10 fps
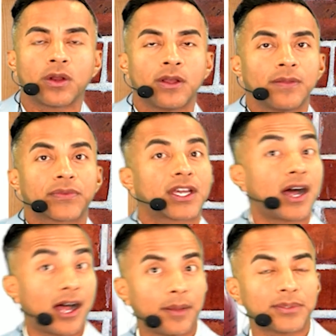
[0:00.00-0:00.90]

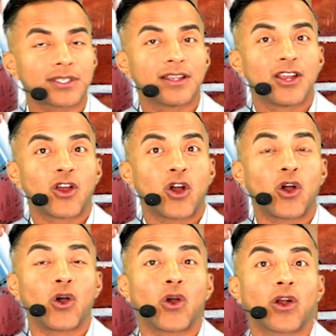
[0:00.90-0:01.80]
comps,
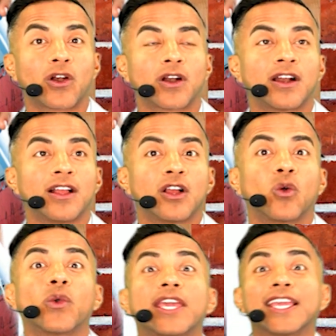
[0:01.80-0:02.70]
or
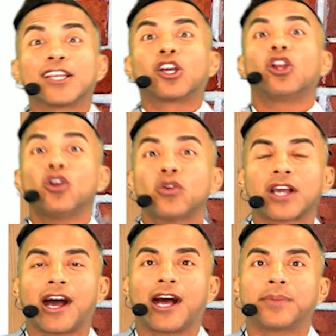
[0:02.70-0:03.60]
we include
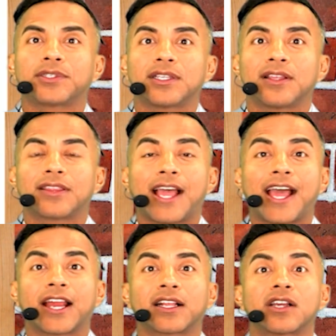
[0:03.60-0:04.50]
comps
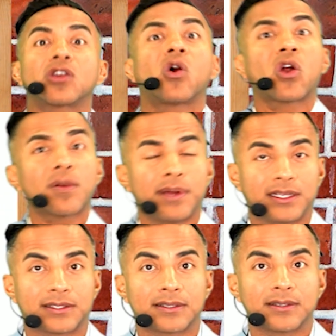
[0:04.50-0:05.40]
that can harm
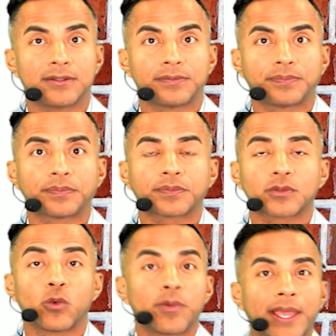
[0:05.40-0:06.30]
us.
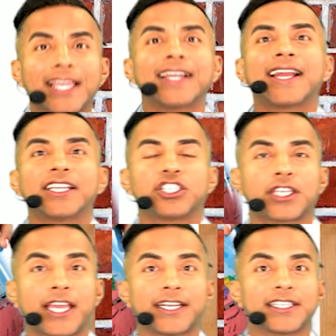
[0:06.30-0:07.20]
When making an
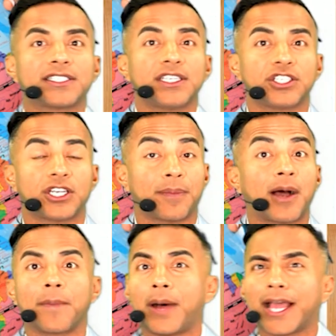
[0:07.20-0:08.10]
educated decision
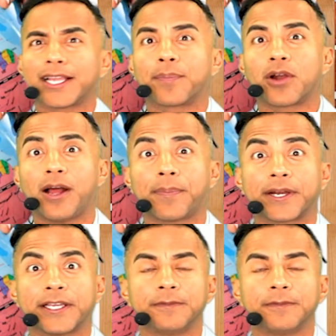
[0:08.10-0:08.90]
about buying a property